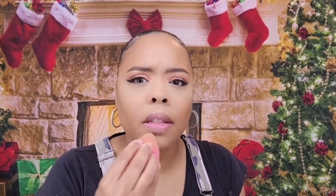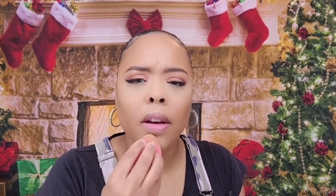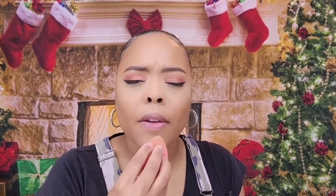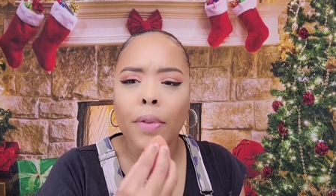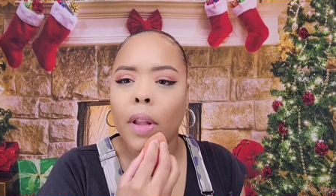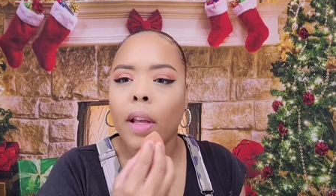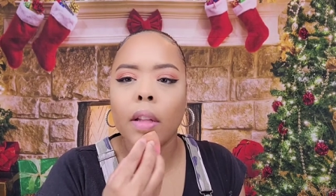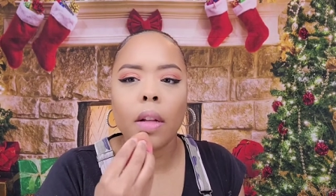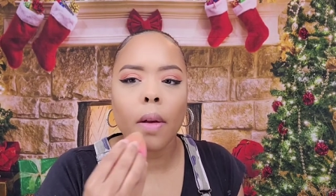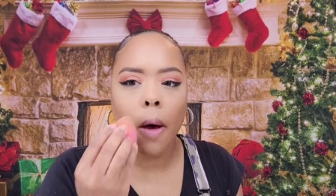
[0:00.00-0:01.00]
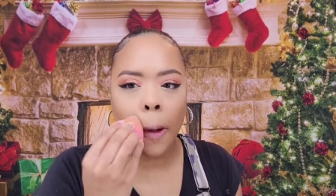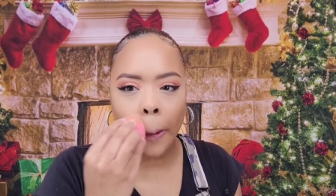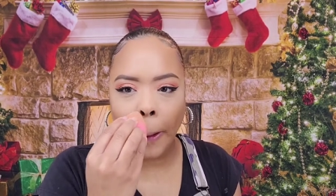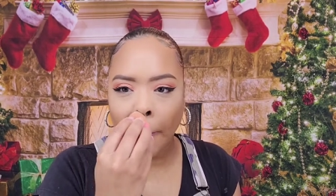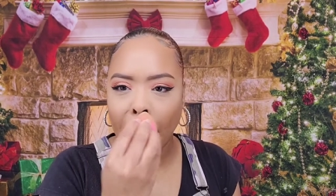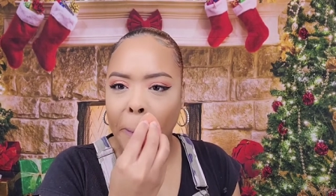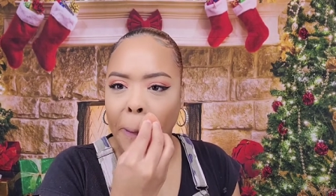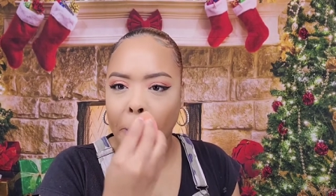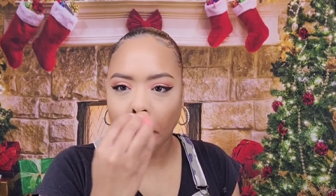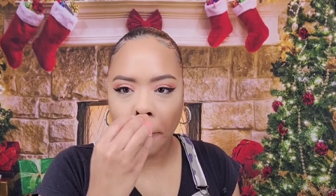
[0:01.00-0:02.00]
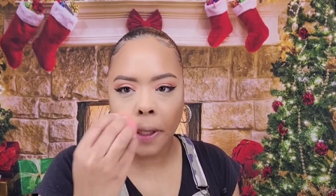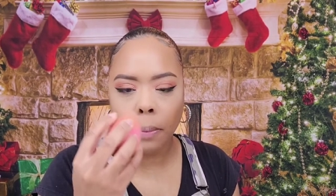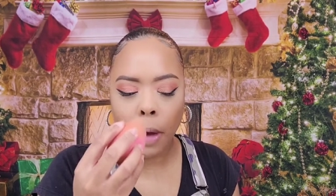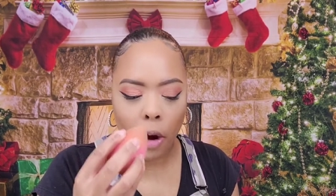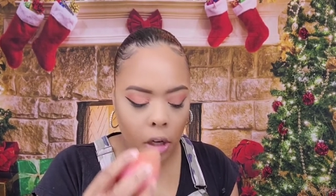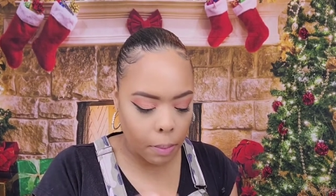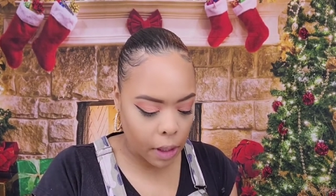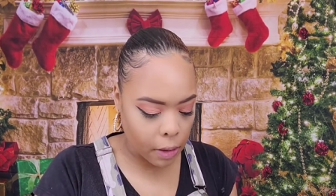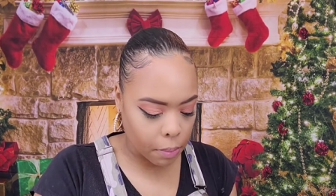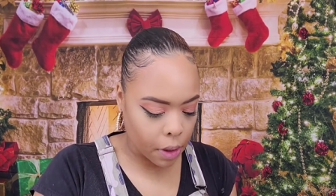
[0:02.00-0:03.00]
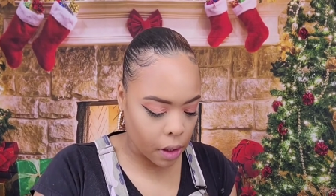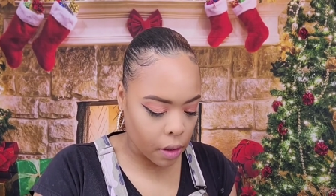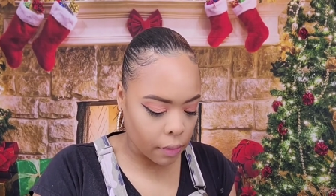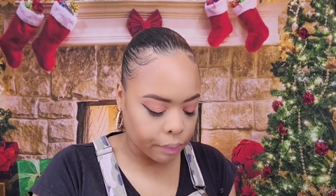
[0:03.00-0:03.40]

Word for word: So I feel like alone, this powder might be,